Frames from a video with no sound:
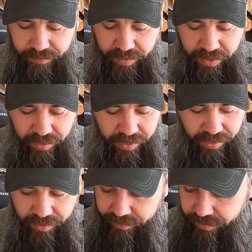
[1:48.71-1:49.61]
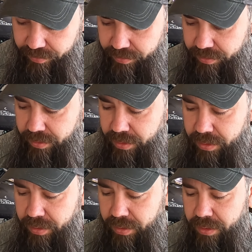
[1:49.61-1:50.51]
mail calls.
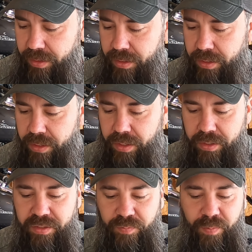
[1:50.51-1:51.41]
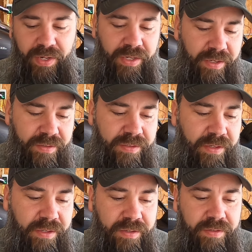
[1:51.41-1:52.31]
And Superman Kev
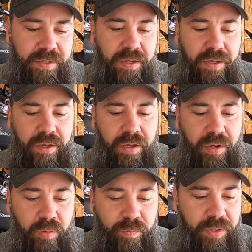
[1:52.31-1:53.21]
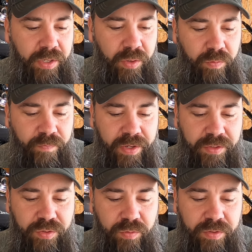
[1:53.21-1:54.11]
says, I hope the note
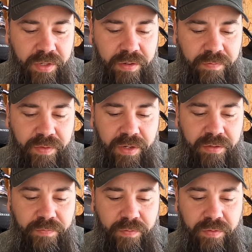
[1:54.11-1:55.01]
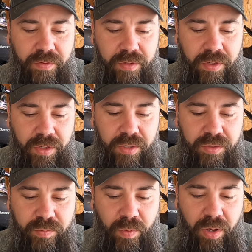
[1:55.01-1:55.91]
finds you safe. Thanks for the
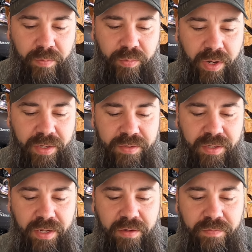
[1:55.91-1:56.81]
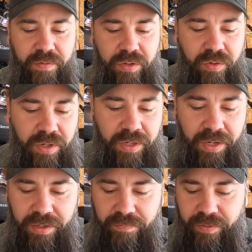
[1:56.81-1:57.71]
swap. Ride safe. Your
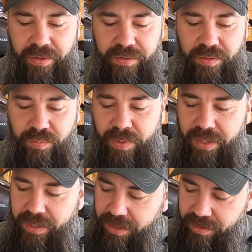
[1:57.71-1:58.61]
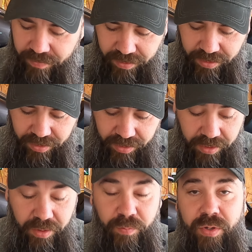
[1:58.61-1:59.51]
Canadian friend, Superman Kev.
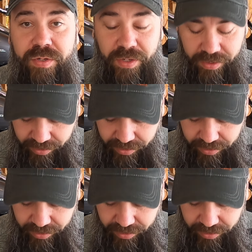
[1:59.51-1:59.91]
Appreciate it,